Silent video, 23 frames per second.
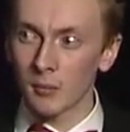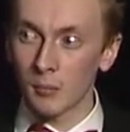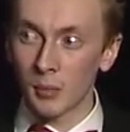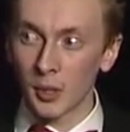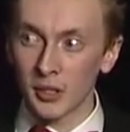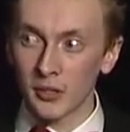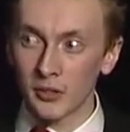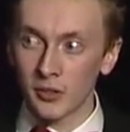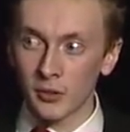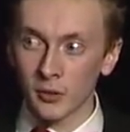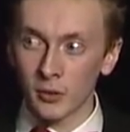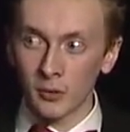
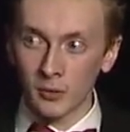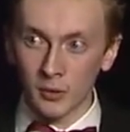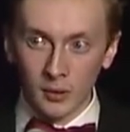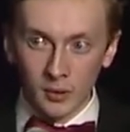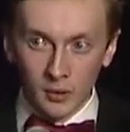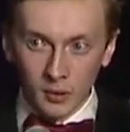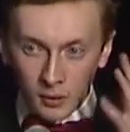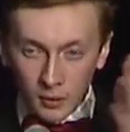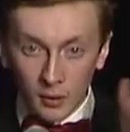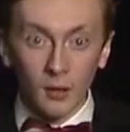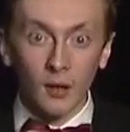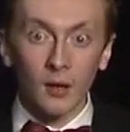but to
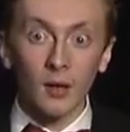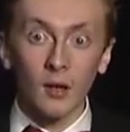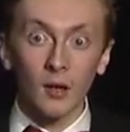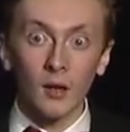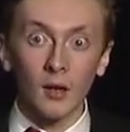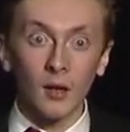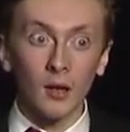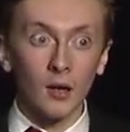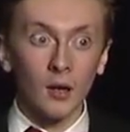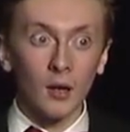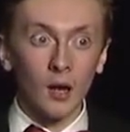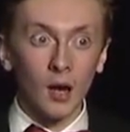
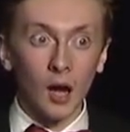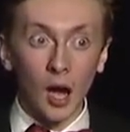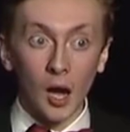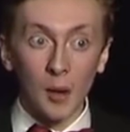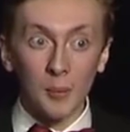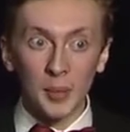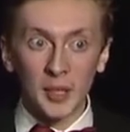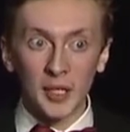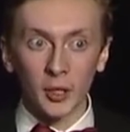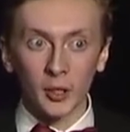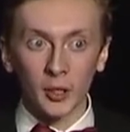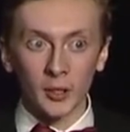
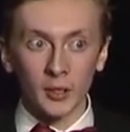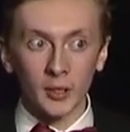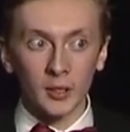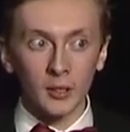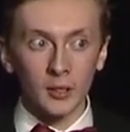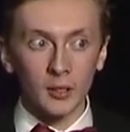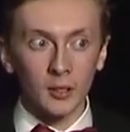up here.